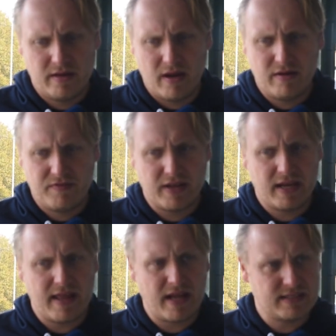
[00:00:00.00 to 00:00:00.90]
and if they can
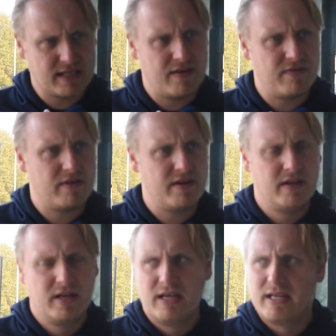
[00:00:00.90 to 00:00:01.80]
get that together and
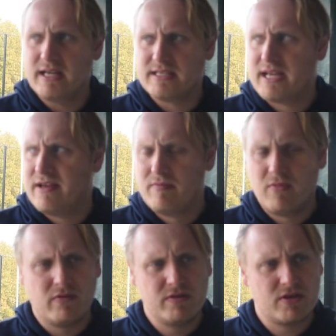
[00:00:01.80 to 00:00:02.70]
get together
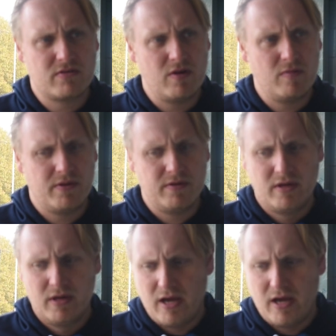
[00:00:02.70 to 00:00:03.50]
more as a group and